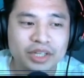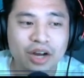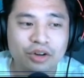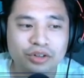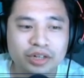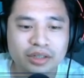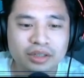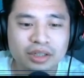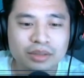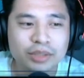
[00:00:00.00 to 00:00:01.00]

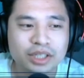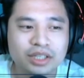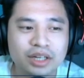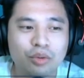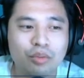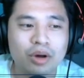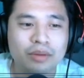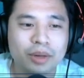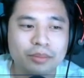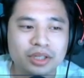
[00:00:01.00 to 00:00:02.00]
countering because I didn't
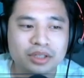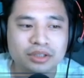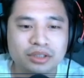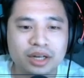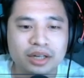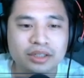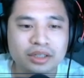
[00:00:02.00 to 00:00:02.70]
want my Prilia to die.